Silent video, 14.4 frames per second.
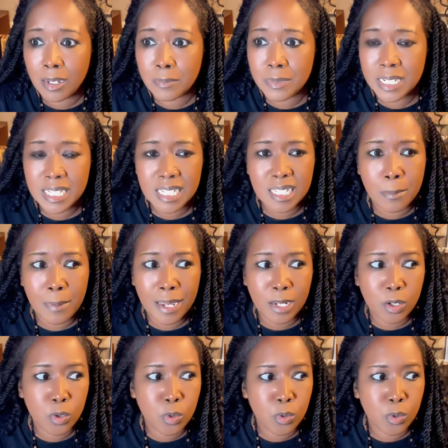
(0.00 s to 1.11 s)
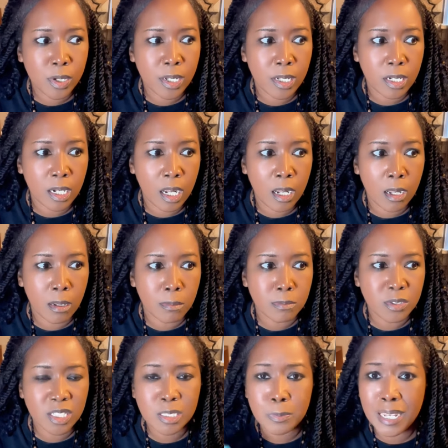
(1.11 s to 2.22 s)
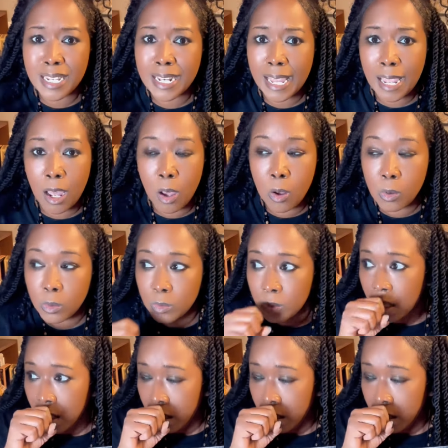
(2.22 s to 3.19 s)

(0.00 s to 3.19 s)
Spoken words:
This is somebody who could just be in their own